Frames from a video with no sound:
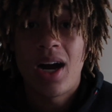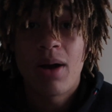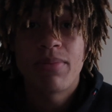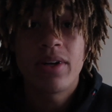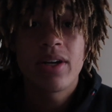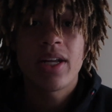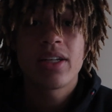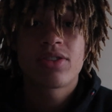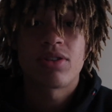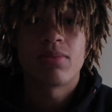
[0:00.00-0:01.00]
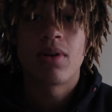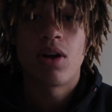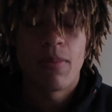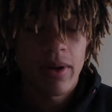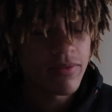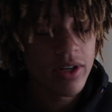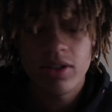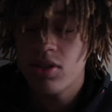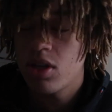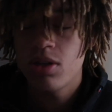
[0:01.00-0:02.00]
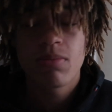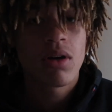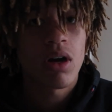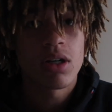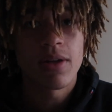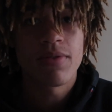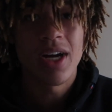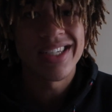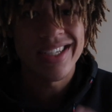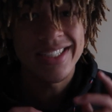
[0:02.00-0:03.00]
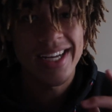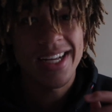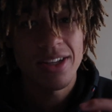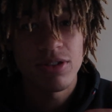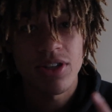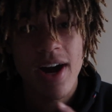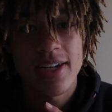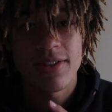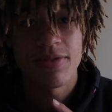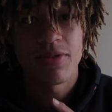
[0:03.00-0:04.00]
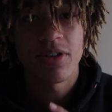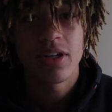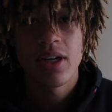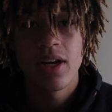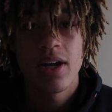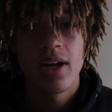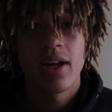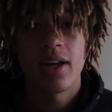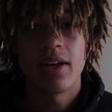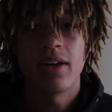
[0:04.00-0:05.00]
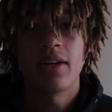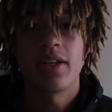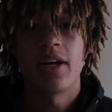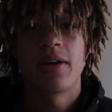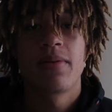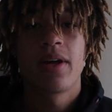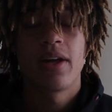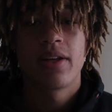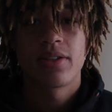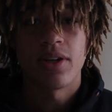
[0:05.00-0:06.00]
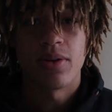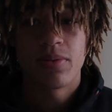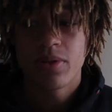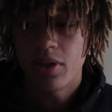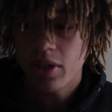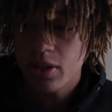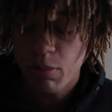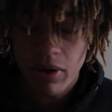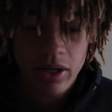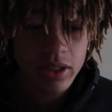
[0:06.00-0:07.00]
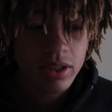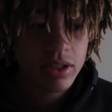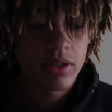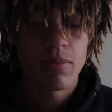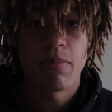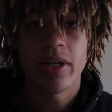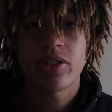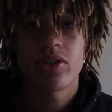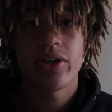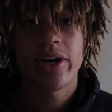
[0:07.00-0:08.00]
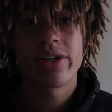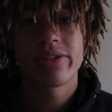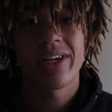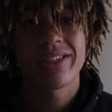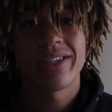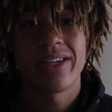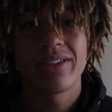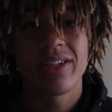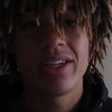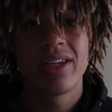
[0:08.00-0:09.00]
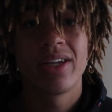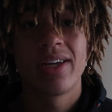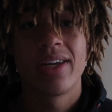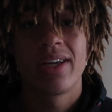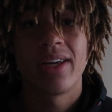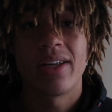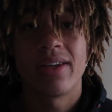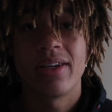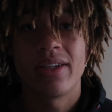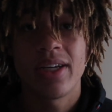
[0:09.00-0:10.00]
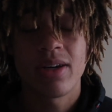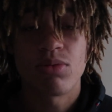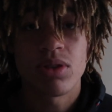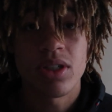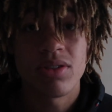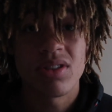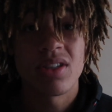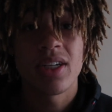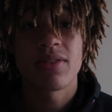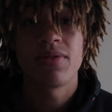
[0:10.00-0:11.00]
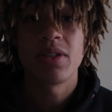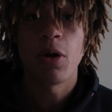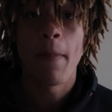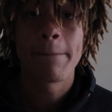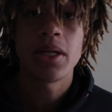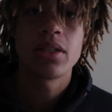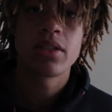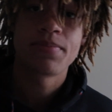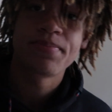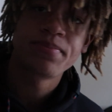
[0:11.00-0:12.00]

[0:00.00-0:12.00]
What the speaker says: I'm there to answer them. I'll make videos on them. I'll give you guys exactly what you're asking for. And yeah, so go get the products, make sure your hair is nice and healthy, and yeah, we'll see you in the next video. Peace.